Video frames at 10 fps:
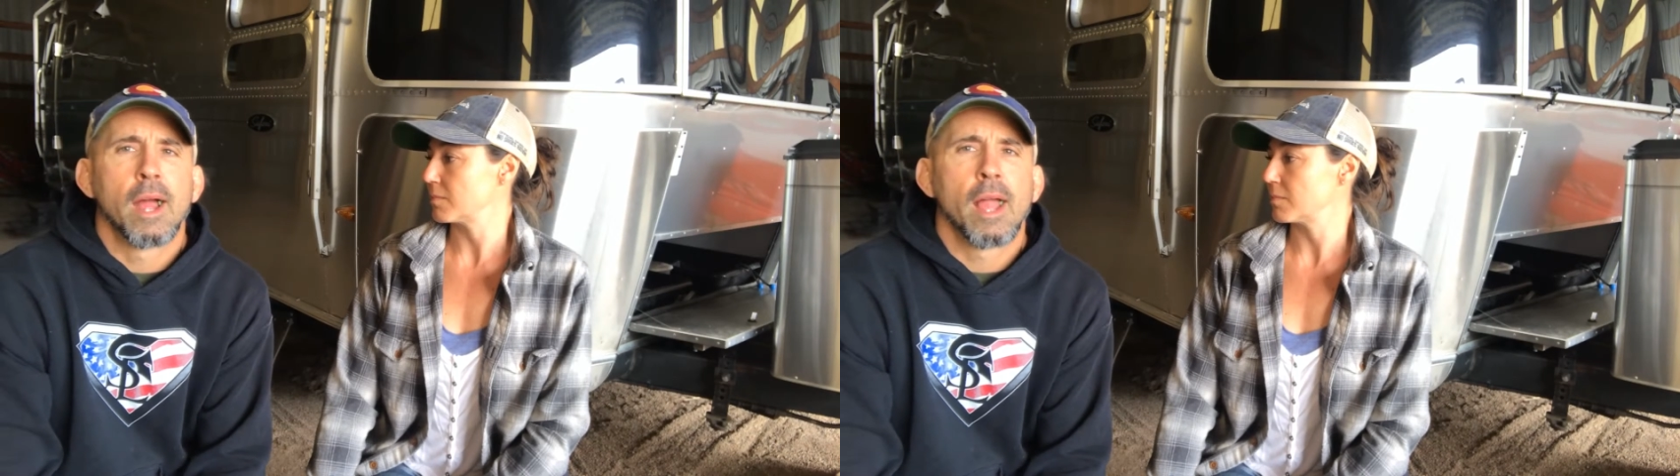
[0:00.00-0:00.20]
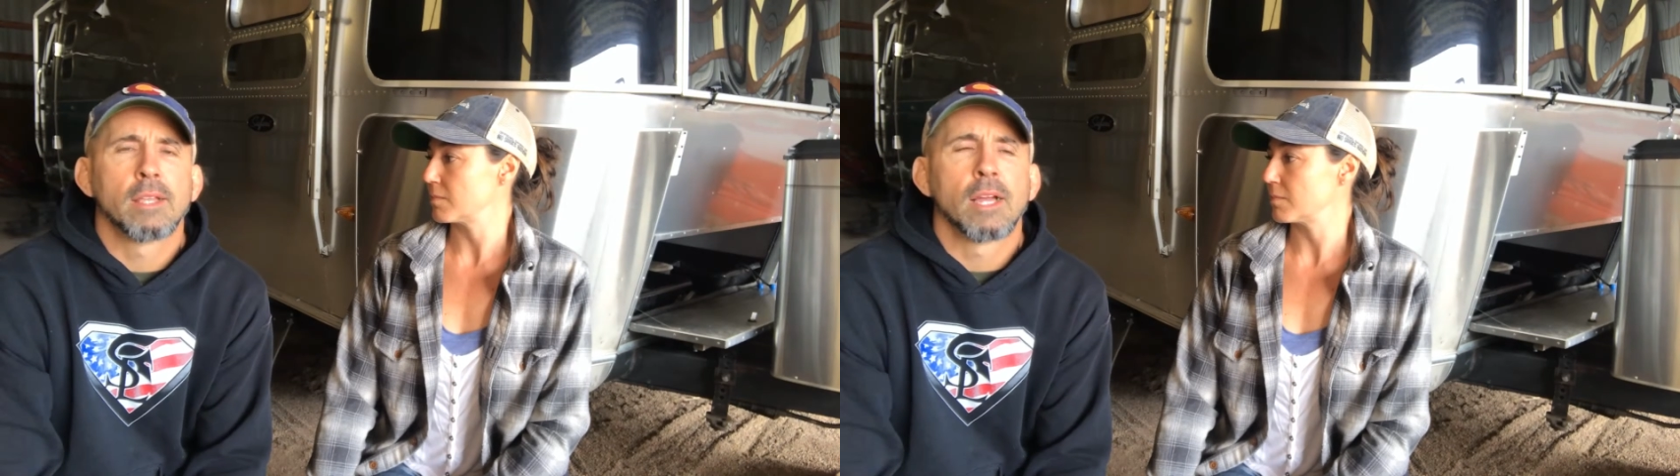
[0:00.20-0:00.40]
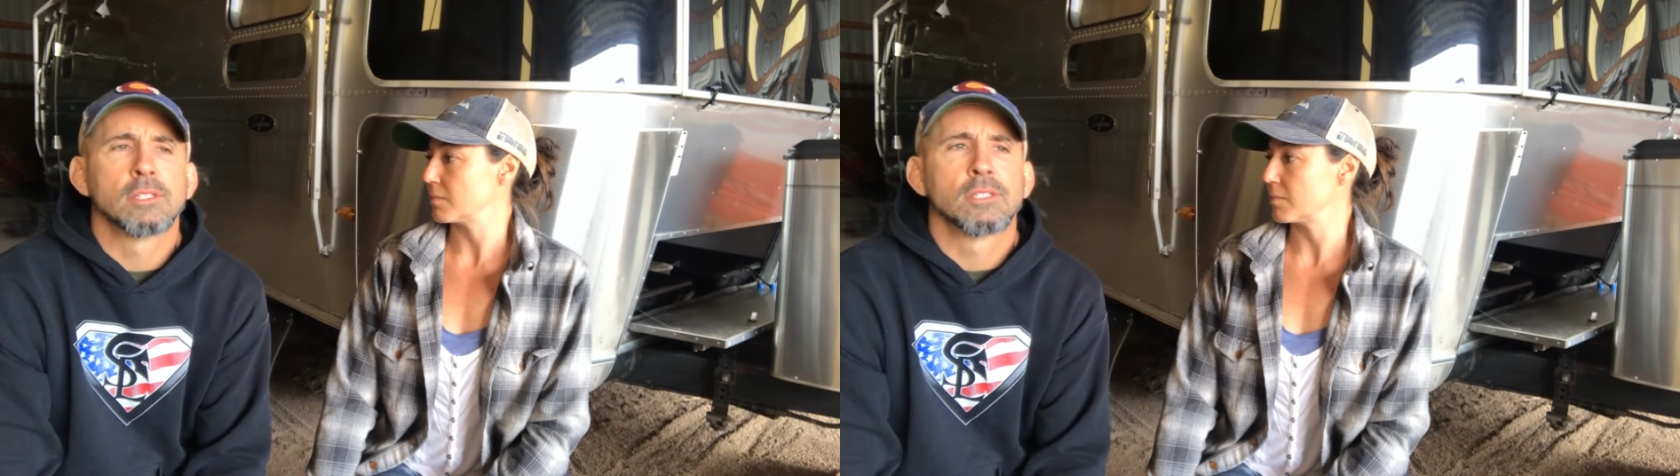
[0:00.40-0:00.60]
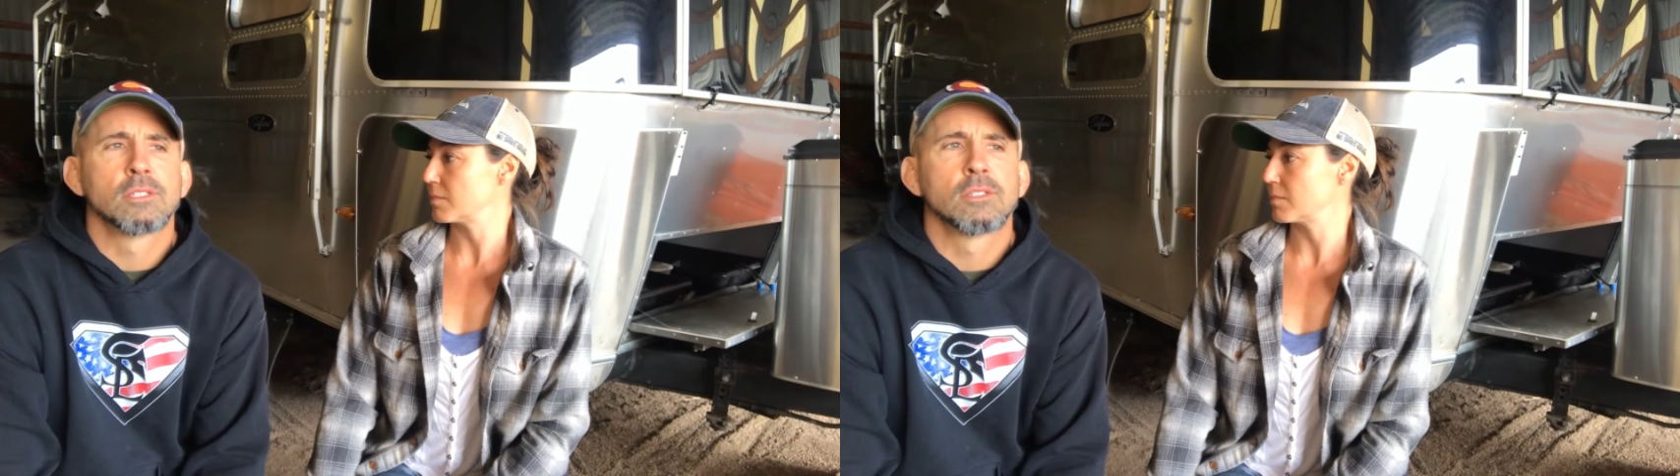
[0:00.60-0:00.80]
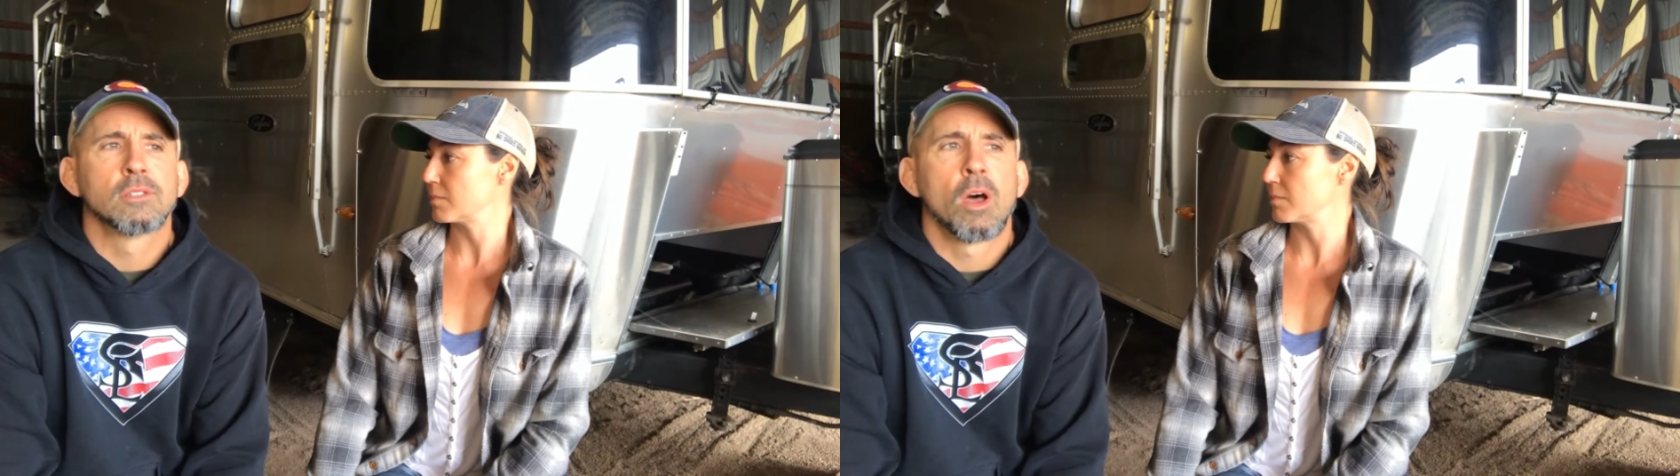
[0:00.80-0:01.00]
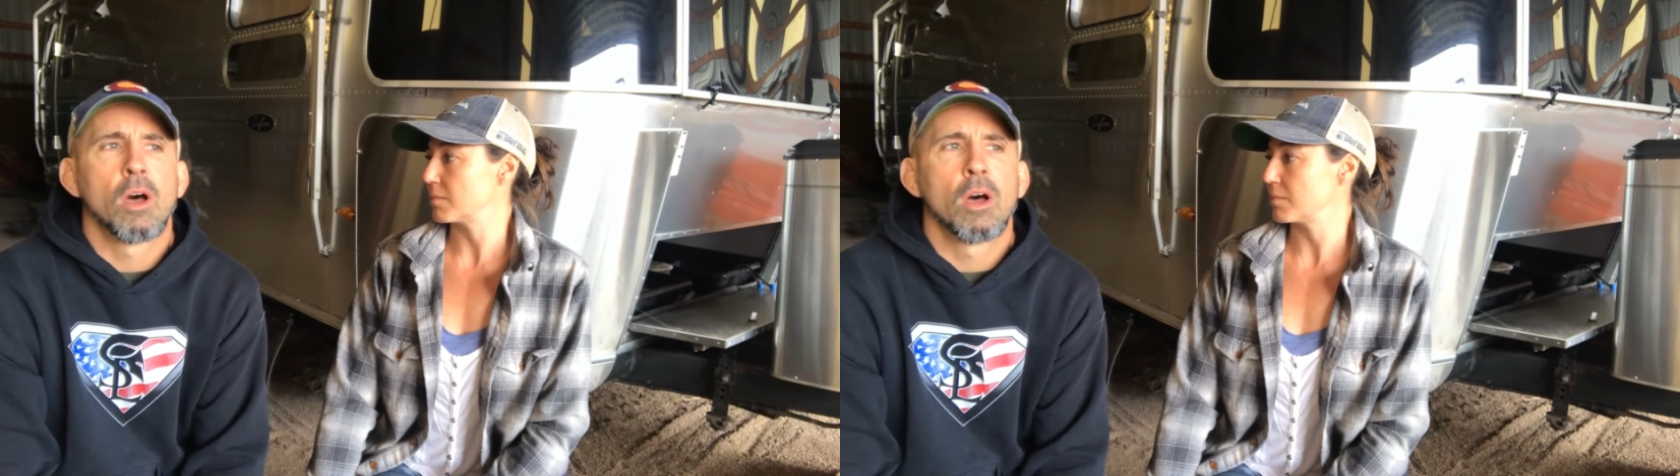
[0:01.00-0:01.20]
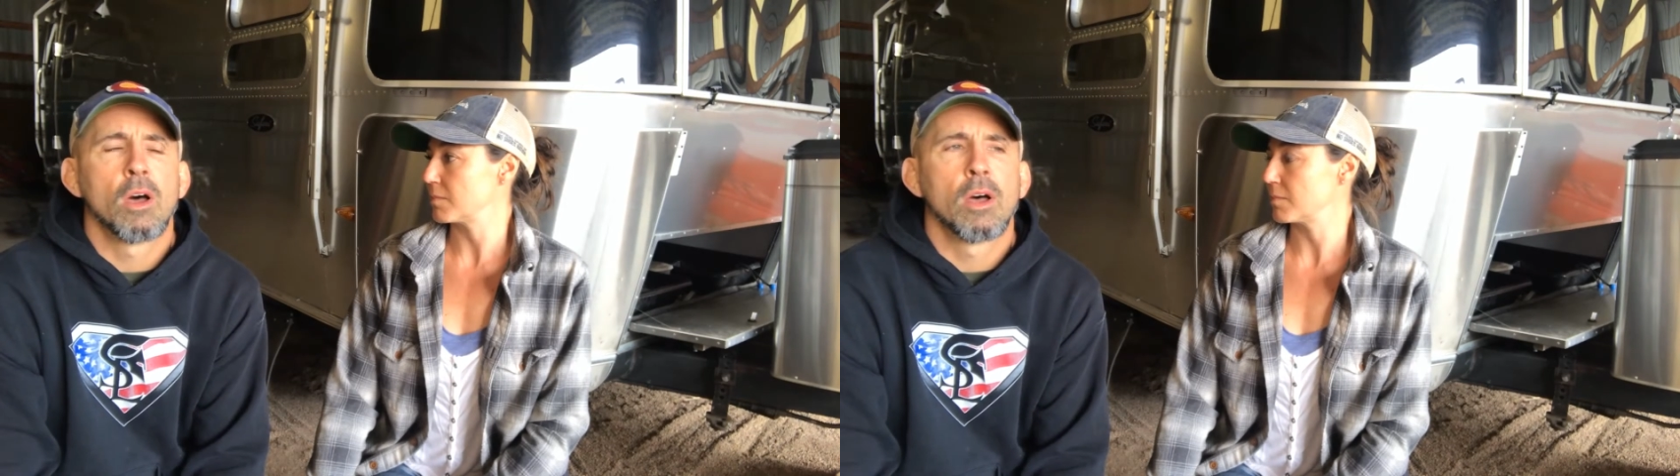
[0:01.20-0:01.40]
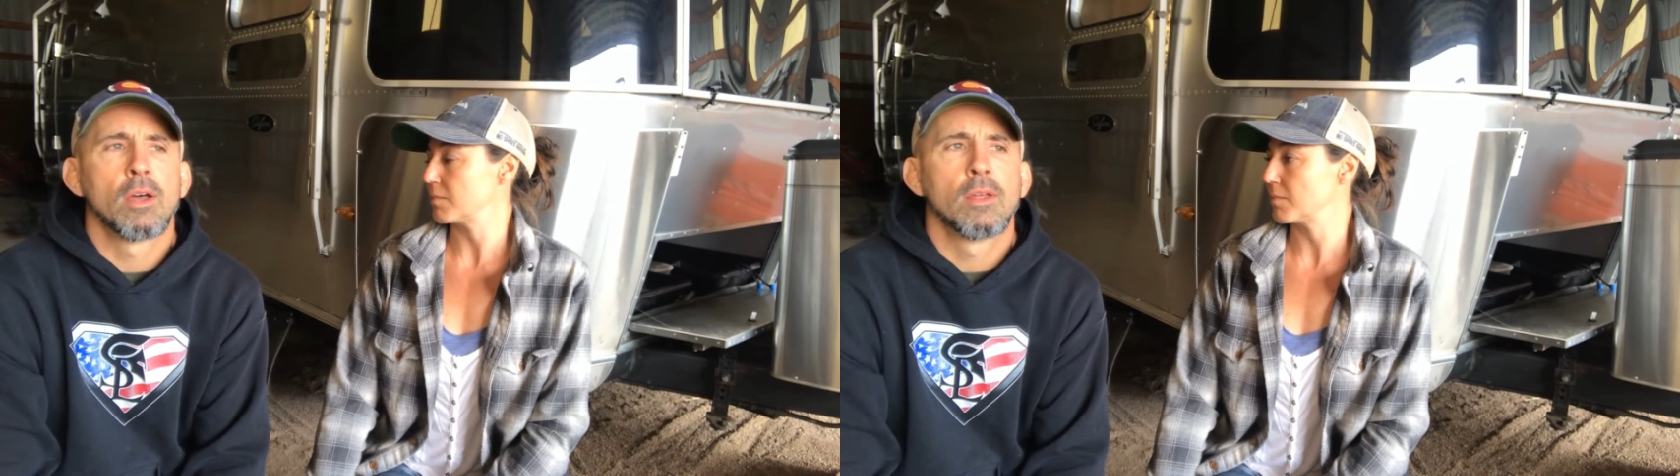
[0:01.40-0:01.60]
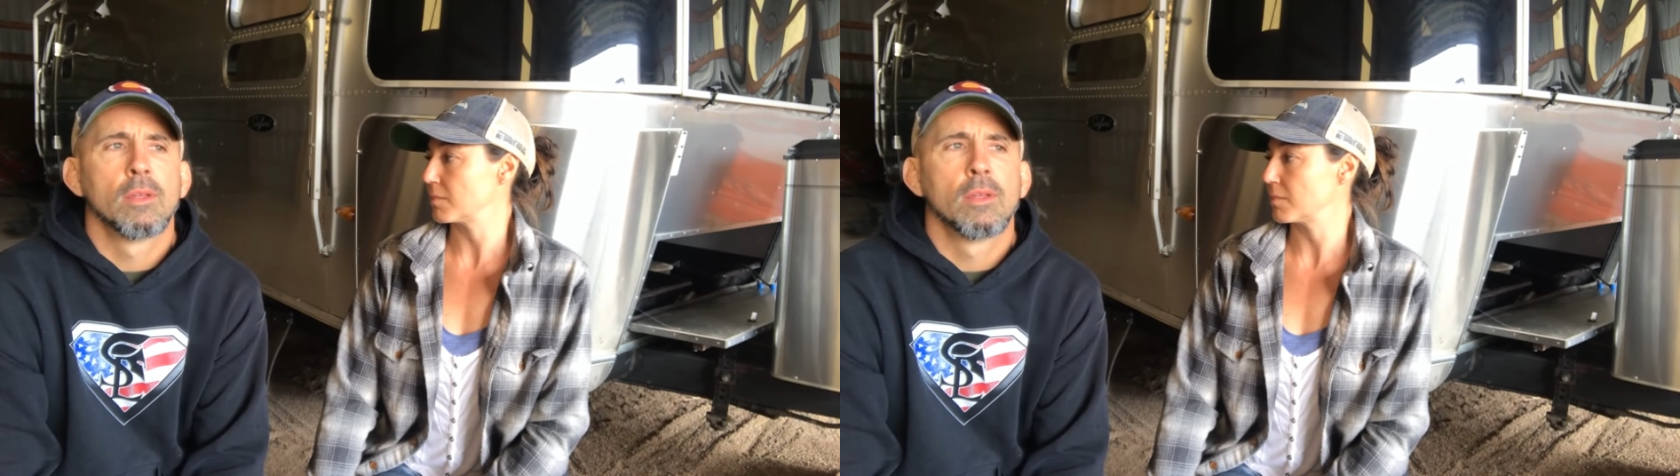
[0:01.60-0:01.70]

I just saw